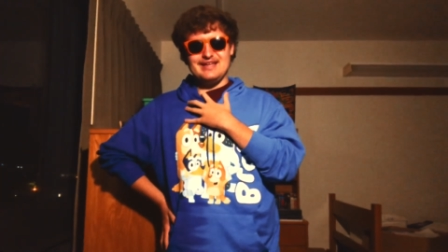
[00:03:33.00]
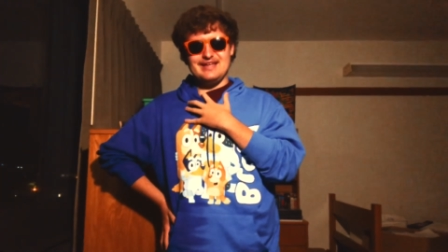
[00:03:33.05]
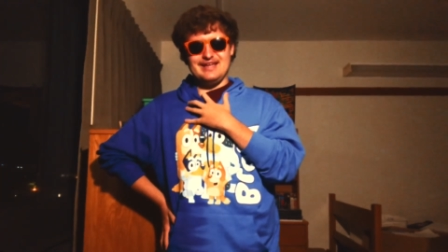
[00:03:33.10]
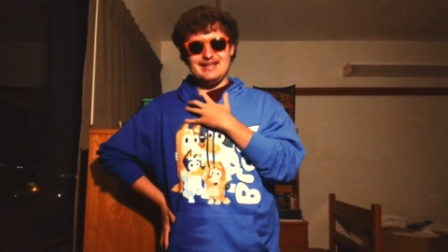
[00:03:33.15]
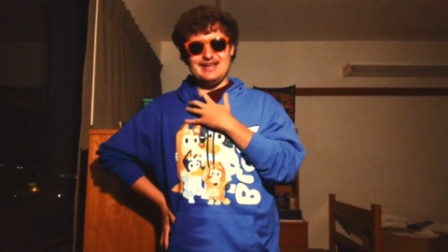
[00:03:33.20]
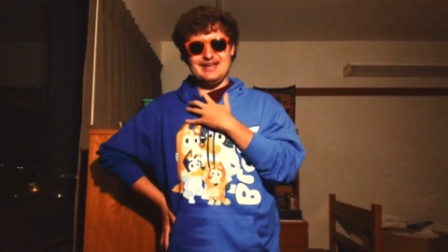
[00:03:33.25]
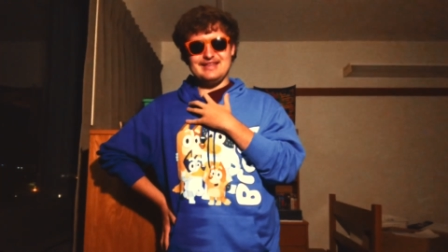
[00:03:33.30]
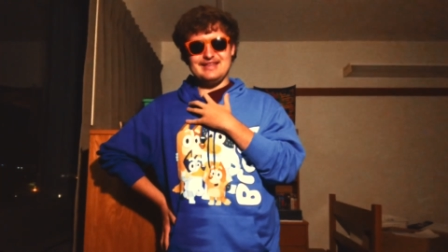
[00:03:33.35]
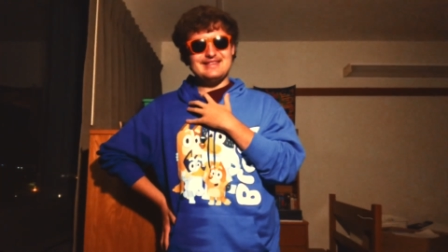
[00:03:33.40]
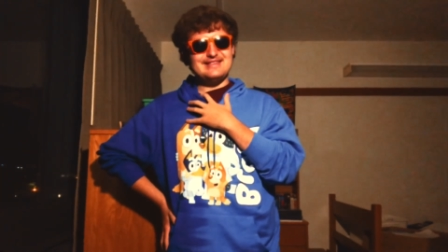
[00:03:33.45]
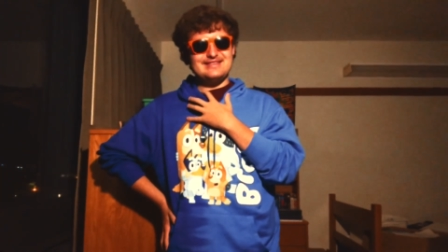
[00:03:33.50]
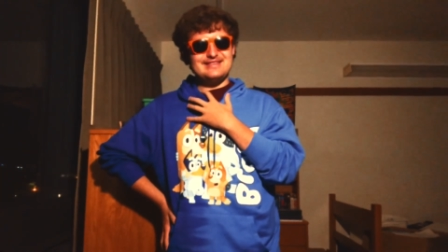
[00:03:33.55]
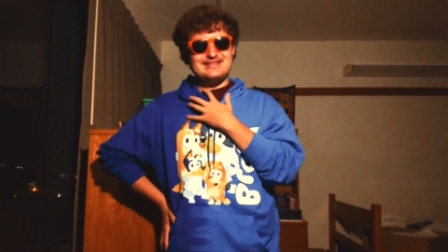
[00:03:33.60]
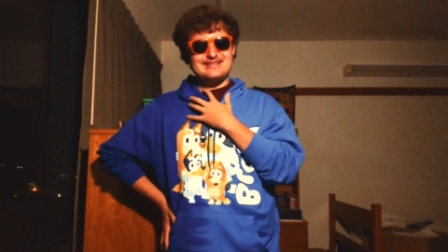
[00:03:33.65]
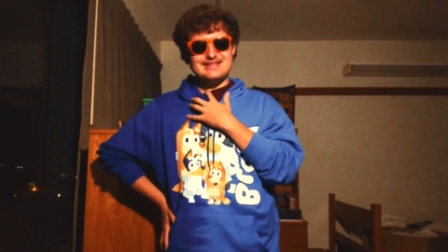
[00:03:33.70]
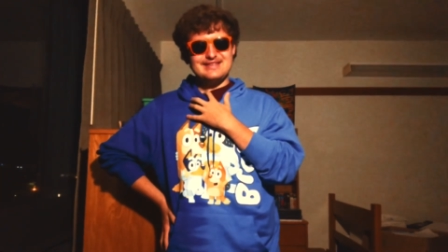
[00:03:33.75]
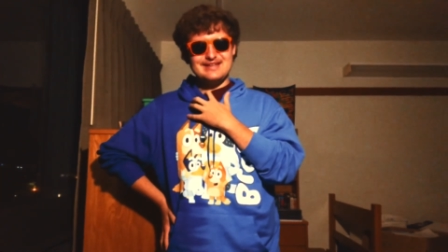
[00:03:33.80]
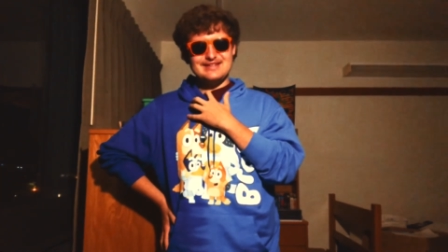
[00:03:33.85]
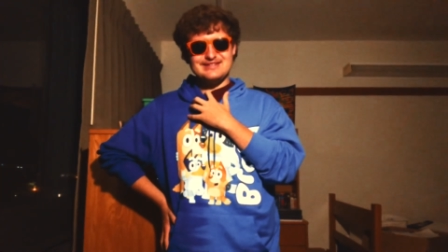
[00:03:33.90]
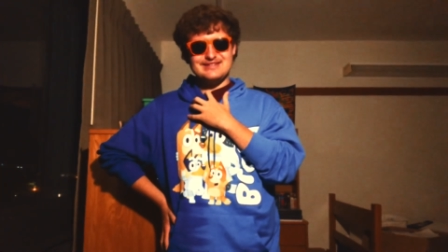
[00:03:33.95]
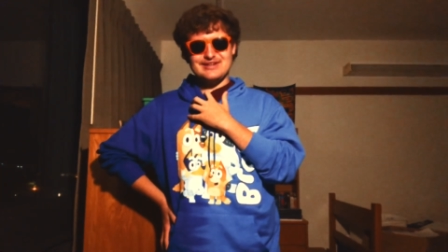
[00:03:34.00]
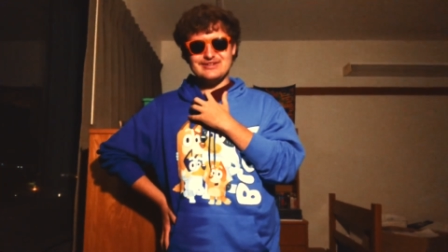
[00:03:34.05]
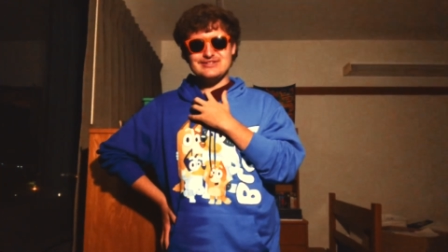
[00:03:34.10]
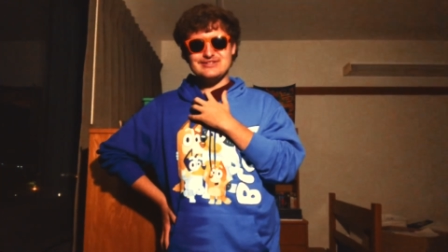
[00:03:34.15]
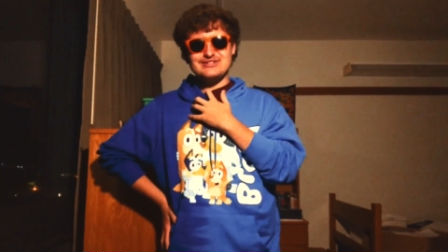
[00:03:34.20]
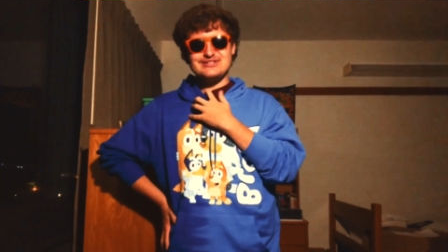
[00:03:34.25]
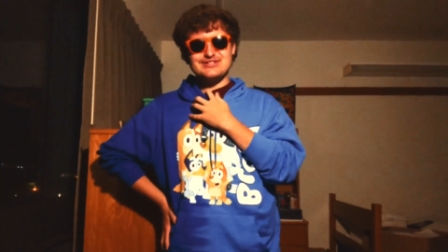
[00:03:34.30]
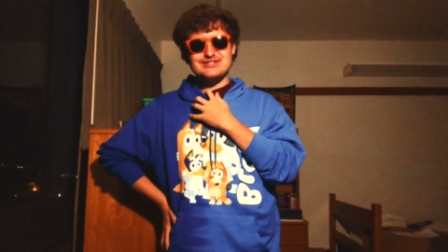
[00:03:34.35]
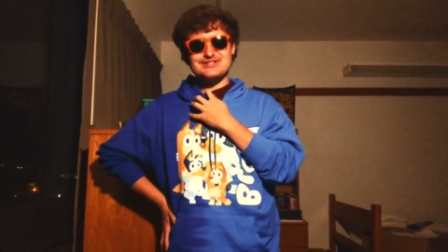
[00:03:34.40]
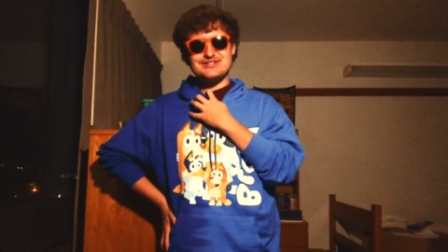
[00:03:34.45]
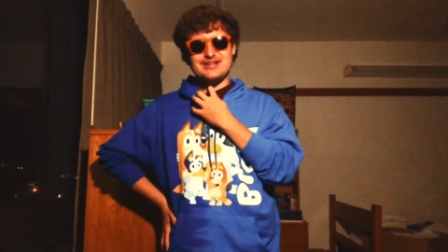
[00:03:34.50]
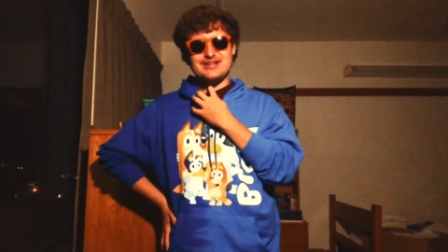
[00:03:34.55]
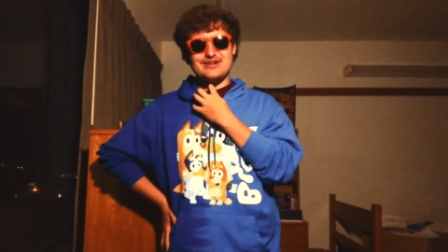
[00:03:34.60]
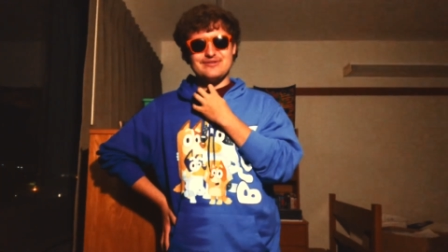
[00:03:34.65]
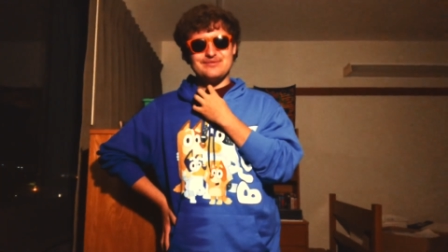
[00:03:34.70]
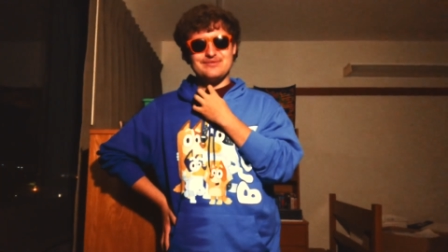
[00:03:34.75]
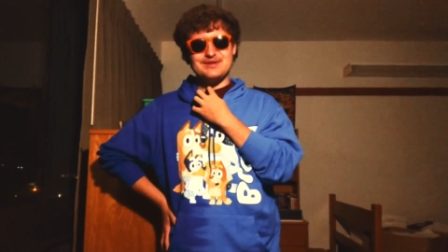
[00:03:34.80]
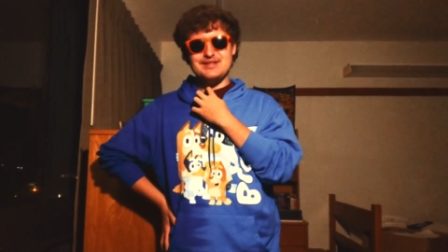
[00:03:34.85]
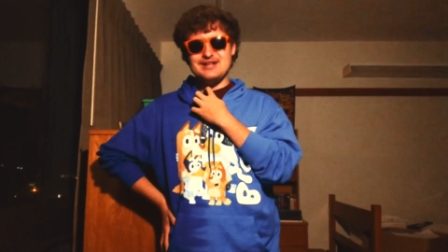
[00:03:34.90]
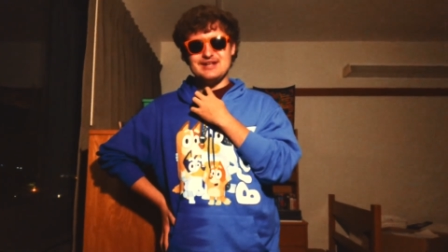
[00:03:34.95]
And it's also just, like, a
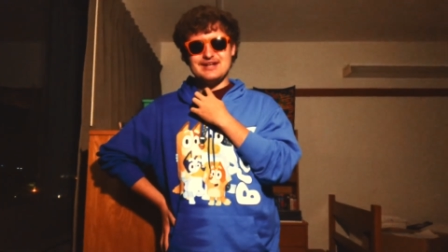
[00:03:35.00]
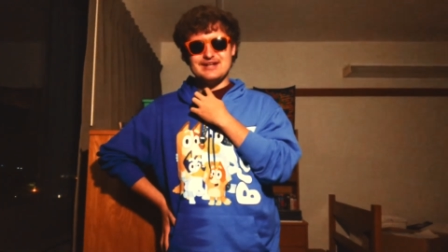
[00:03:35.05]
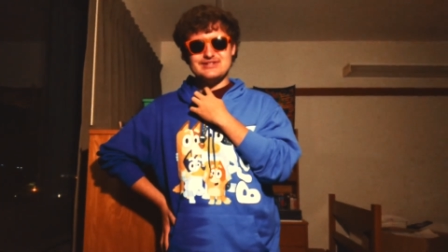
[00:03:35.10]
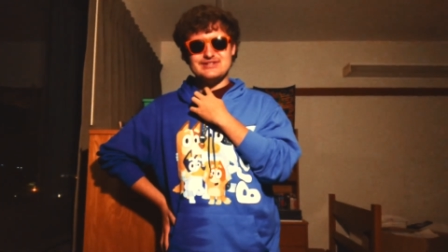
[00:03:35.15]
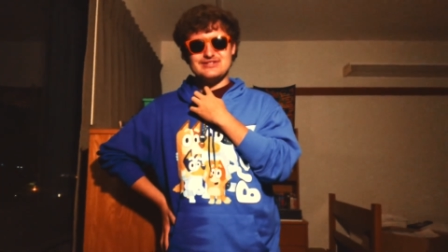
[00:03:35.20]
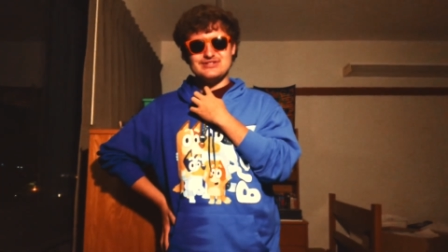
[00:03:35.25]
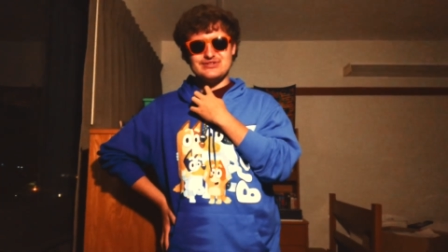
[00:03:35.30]
really nice